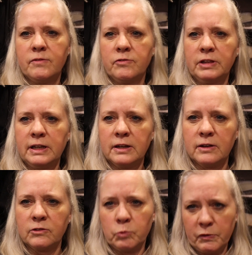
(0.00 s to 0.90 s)
have a
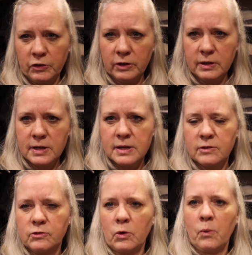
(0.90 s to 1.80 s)
Velita Swiffer,
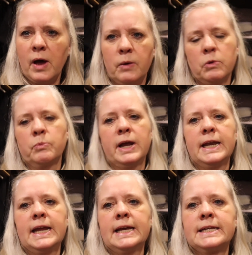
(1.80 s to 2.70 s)
so I will
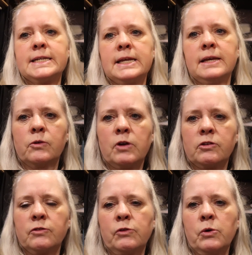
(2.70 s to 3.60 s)
run it
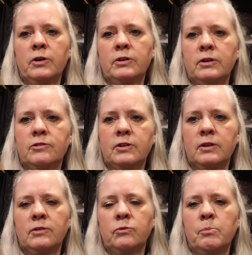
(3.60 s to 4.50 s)
across the floor just
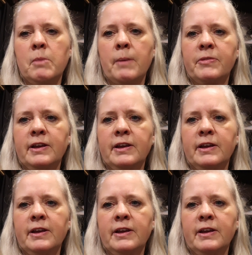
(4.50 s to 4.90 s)
to mop